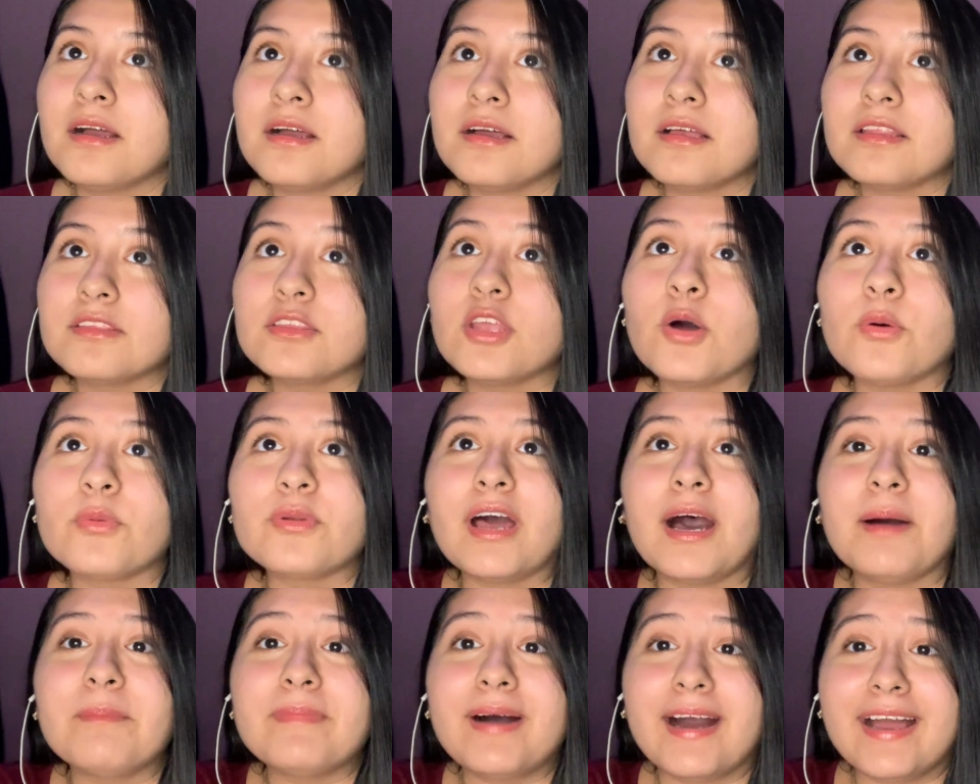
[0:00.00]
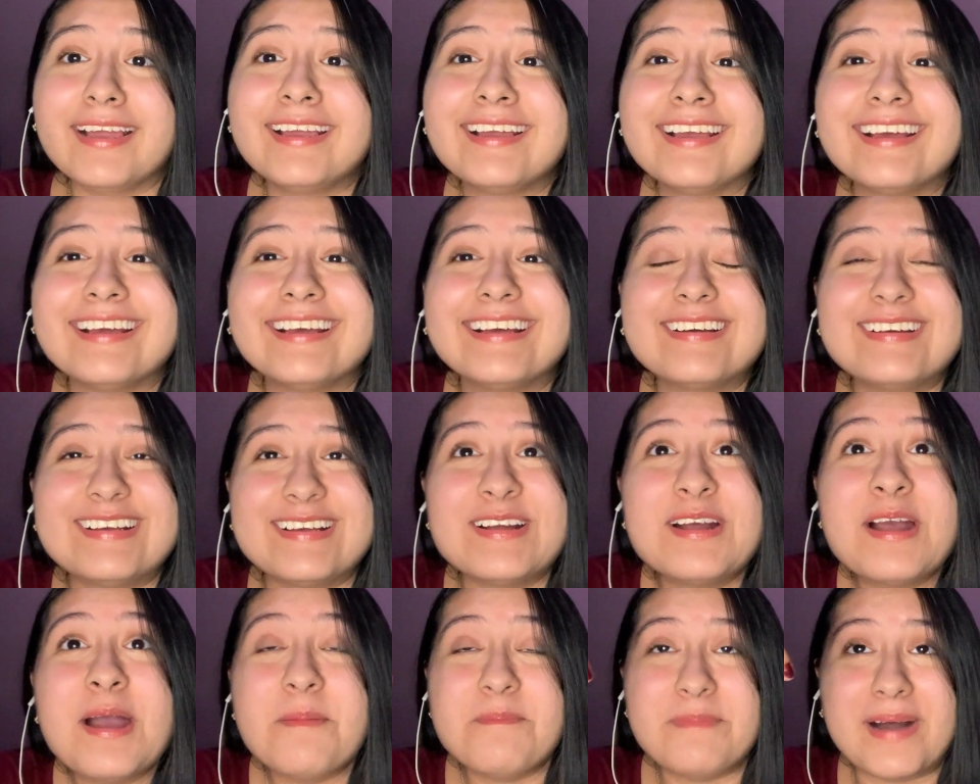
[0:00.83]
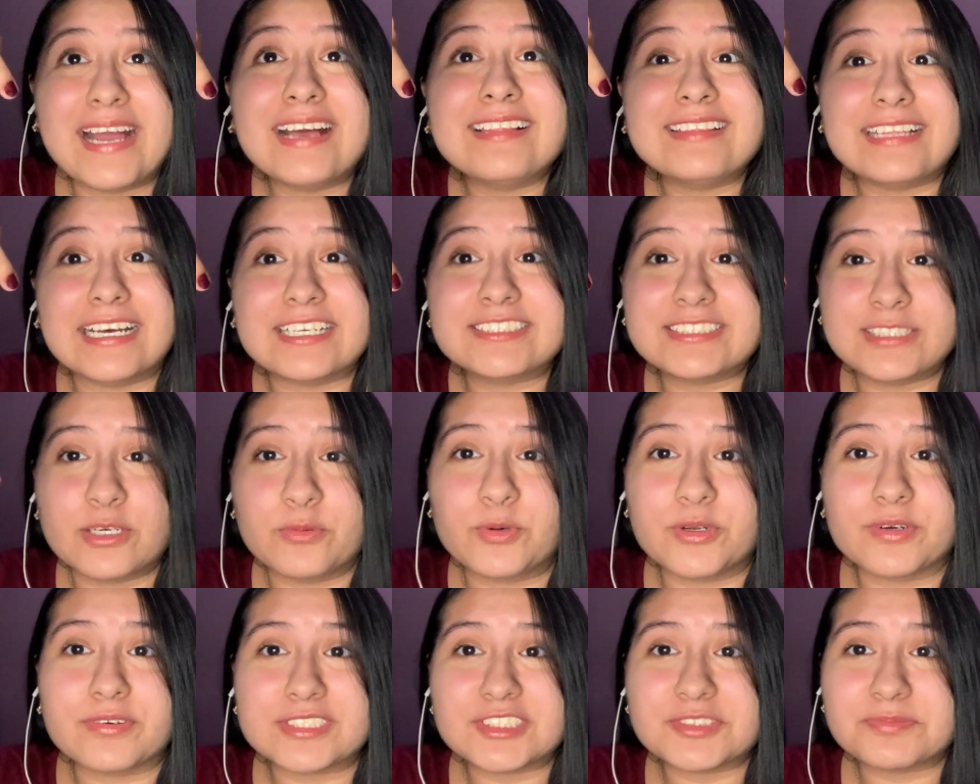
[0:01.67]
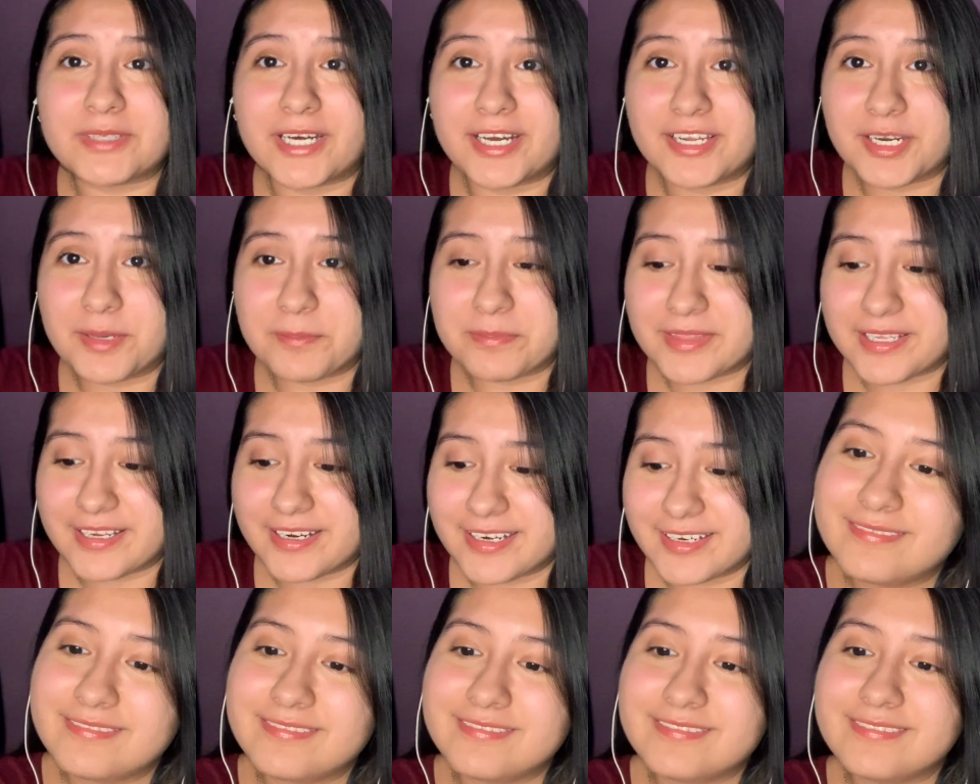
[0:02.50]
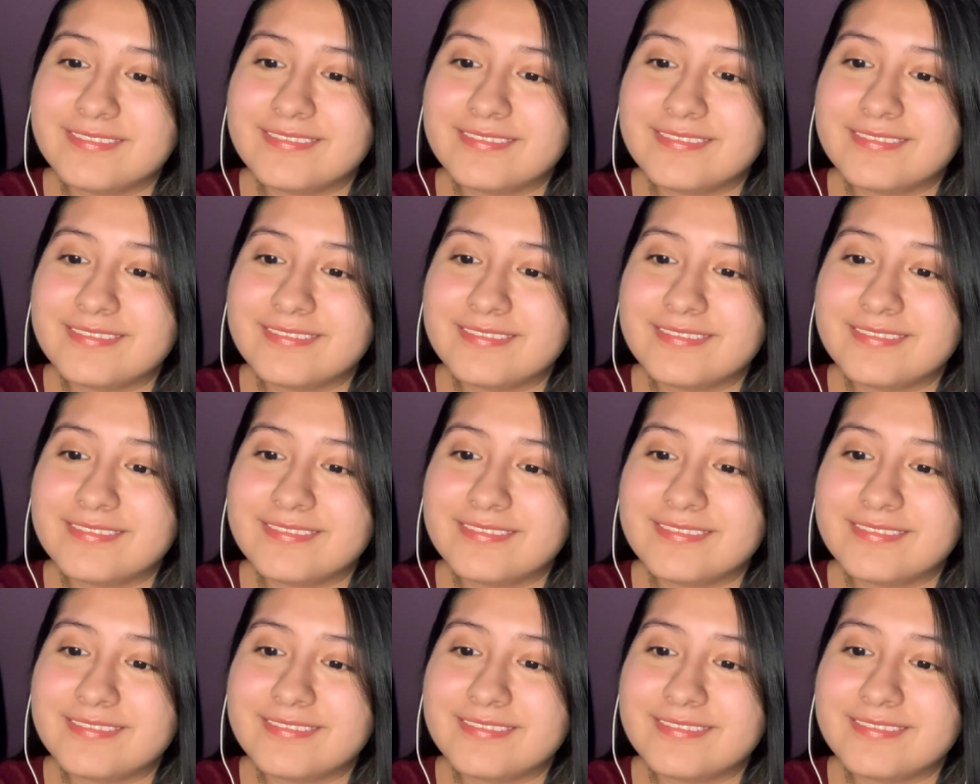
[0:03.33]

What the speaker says: No, not my... My Alexa would respond up there.